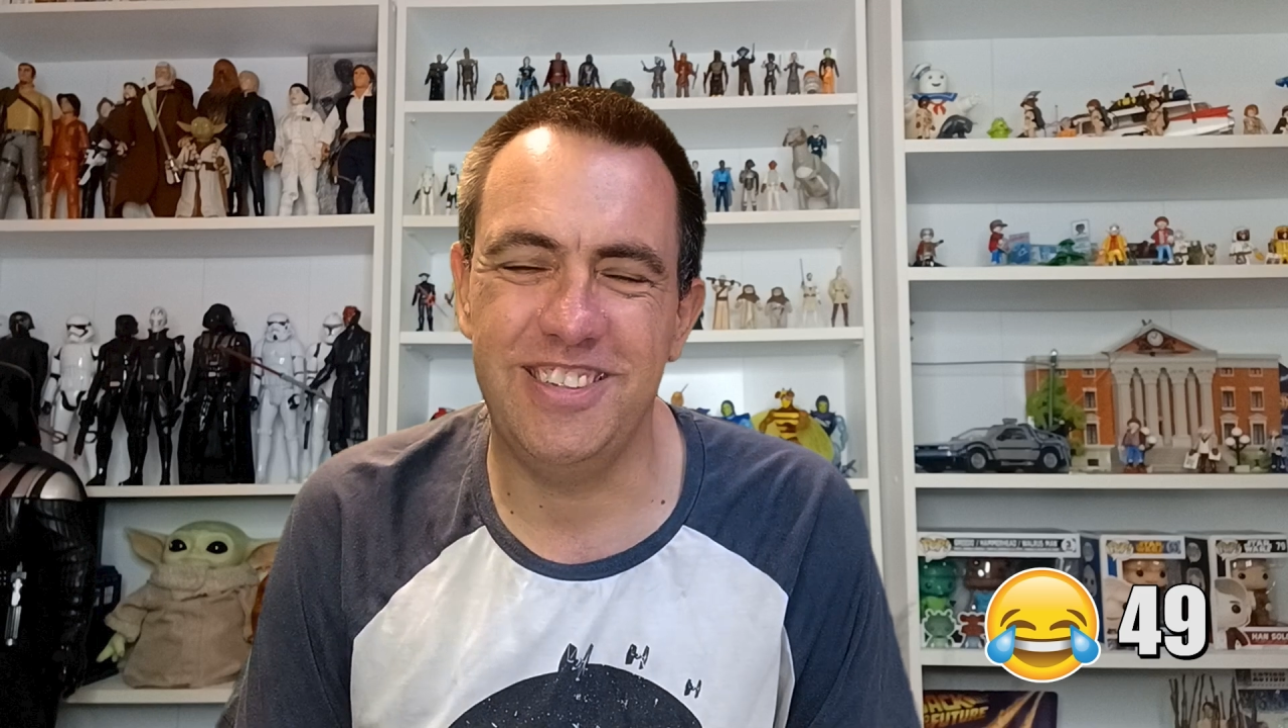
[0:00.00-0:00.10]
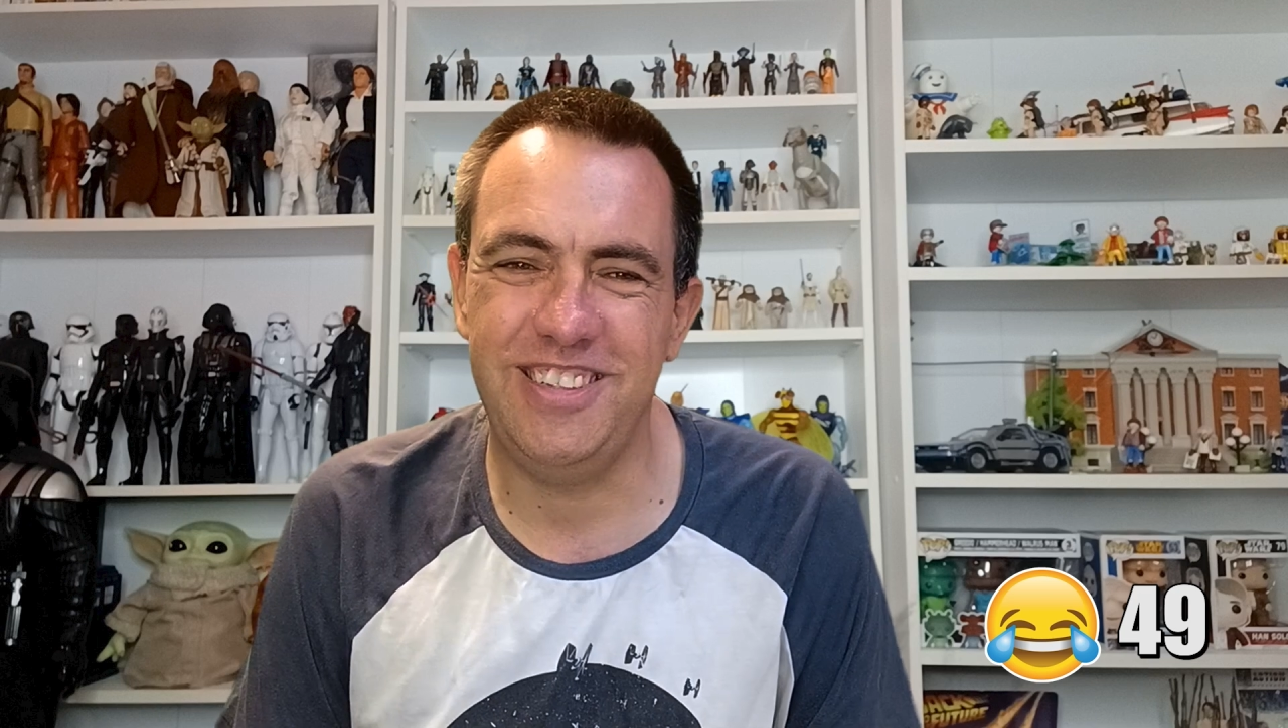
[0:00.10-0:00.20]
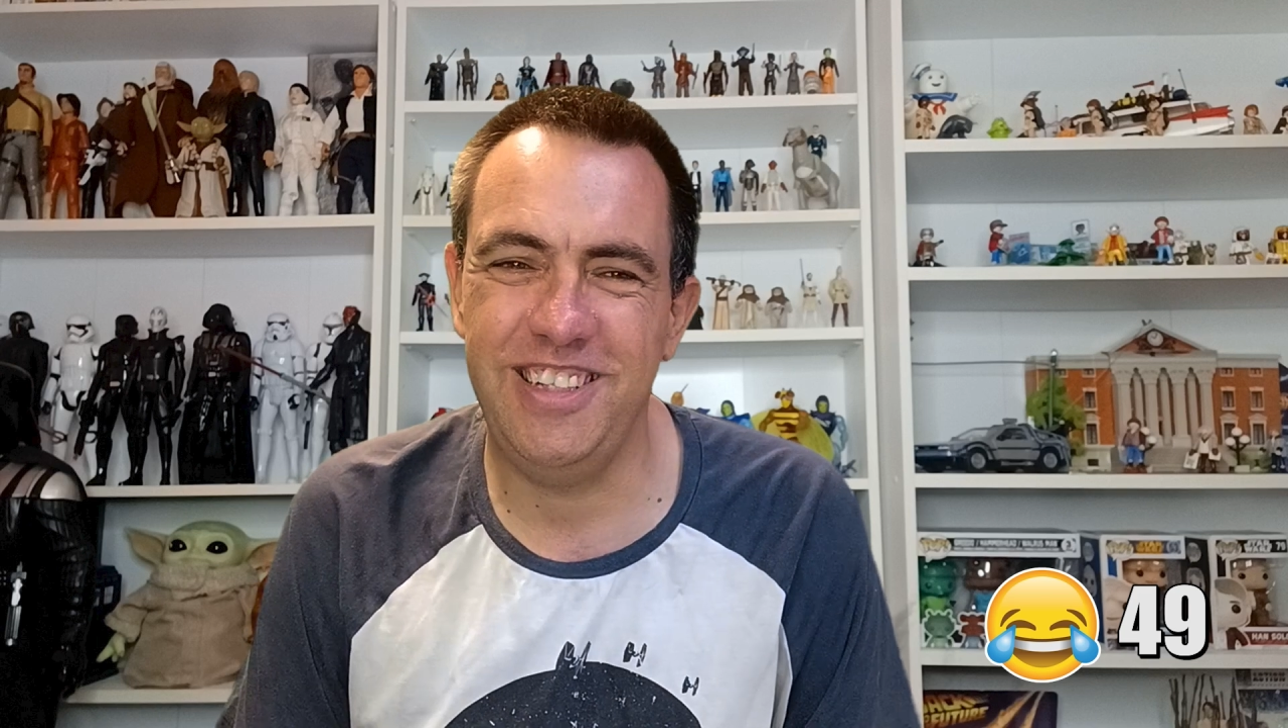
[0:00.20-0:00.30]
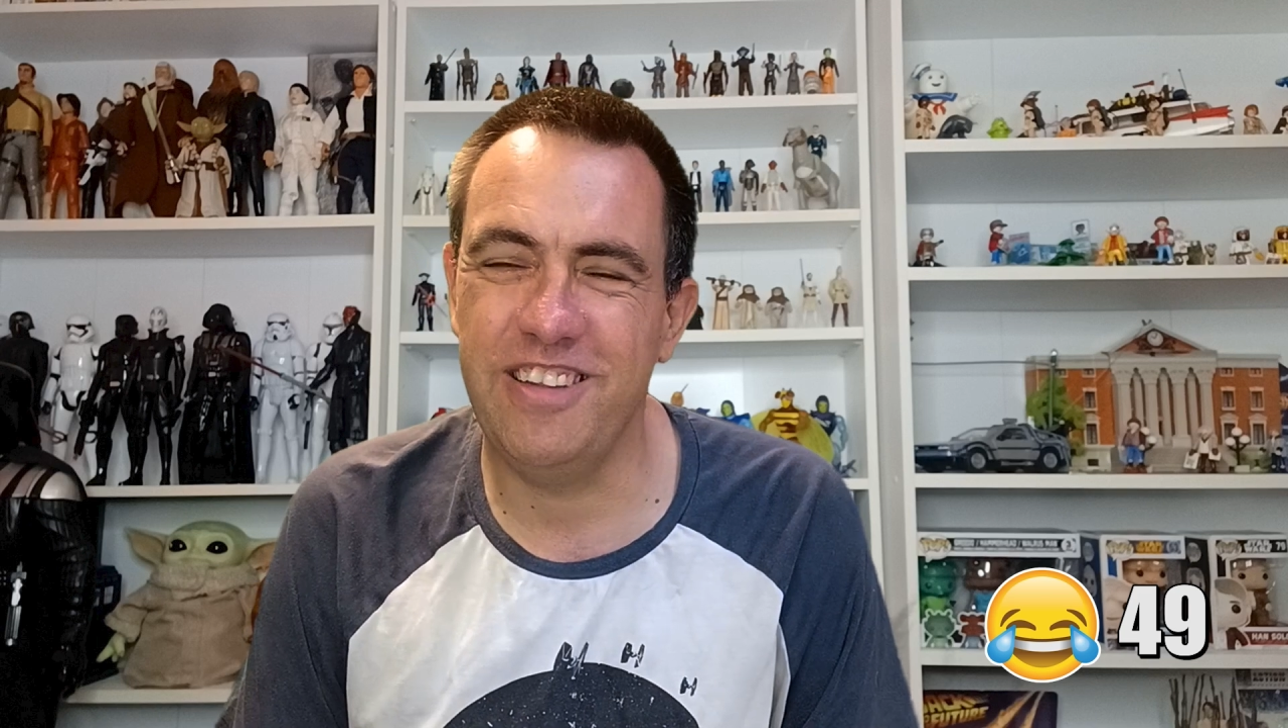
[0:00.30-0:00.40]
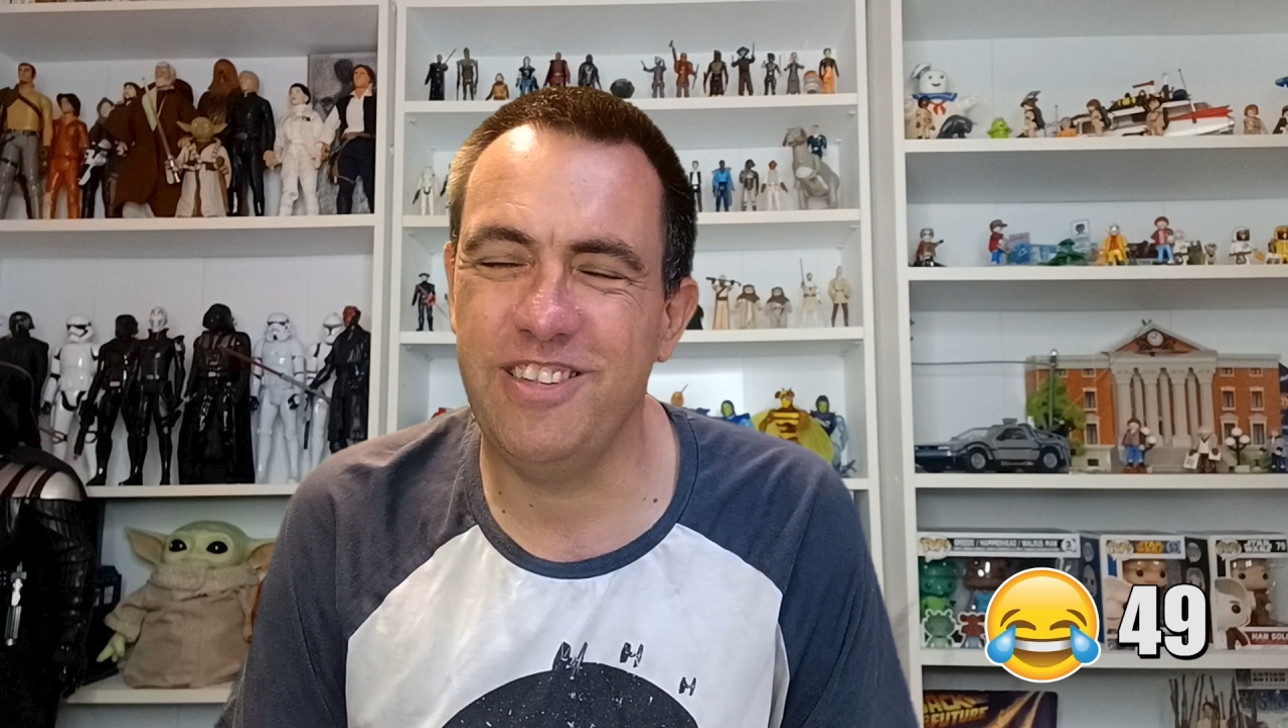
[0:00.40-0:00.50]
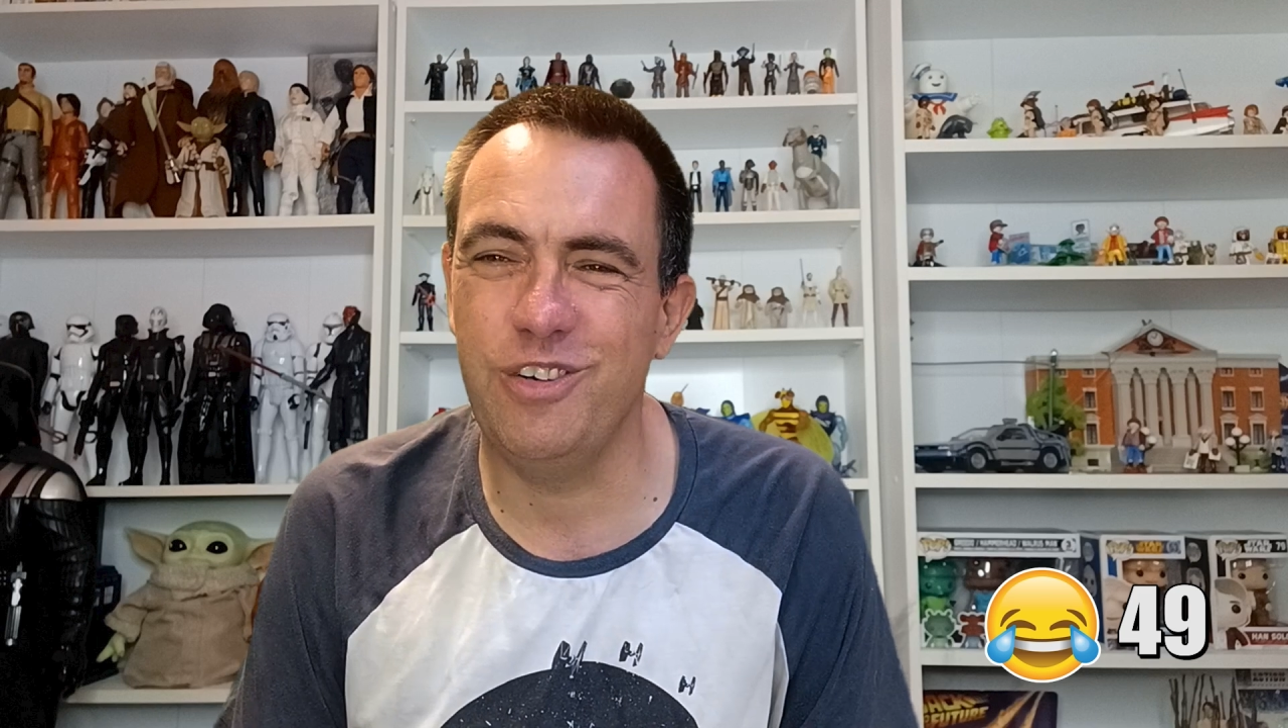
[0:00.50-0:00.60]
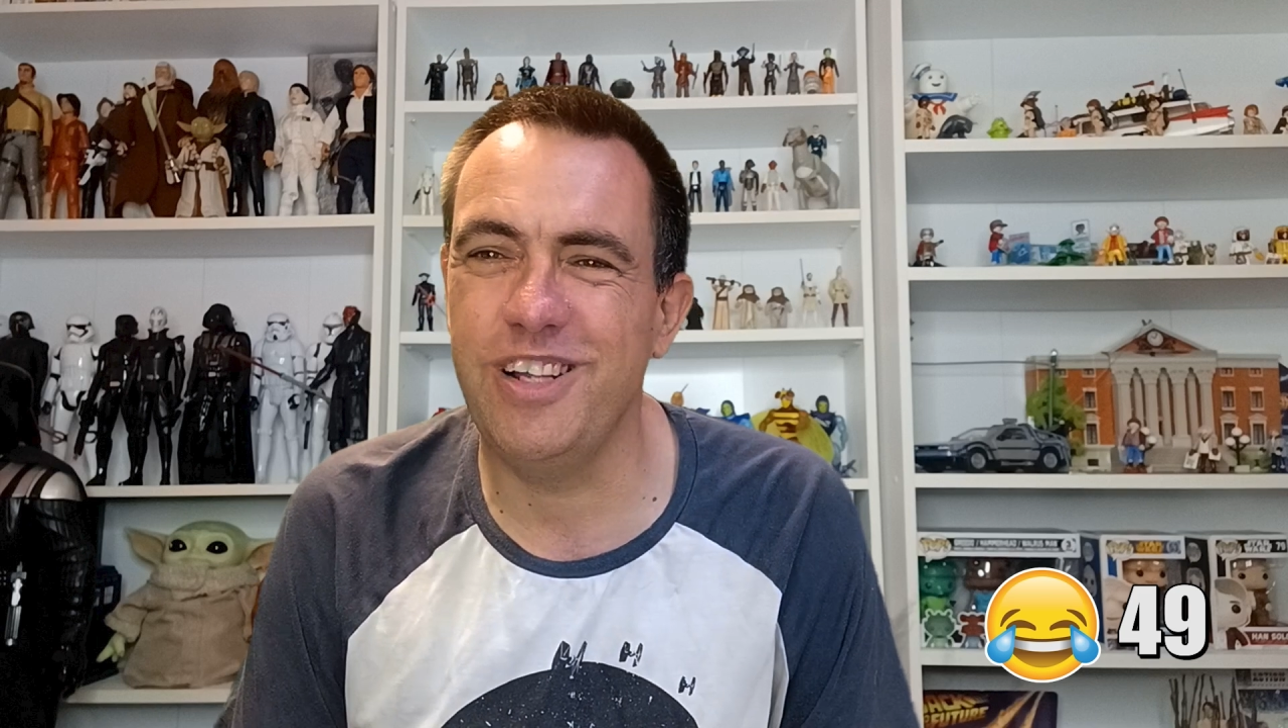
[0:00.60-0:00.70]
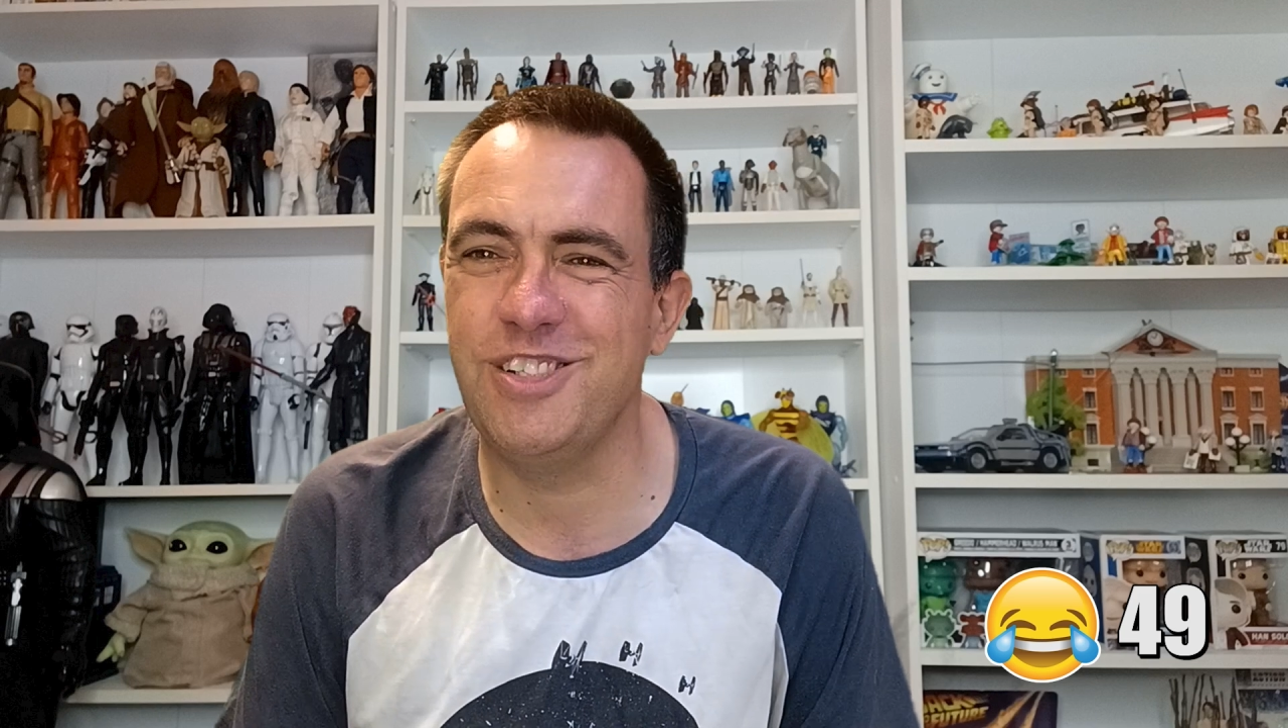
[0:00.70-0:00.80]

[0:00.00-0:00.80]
yeah, there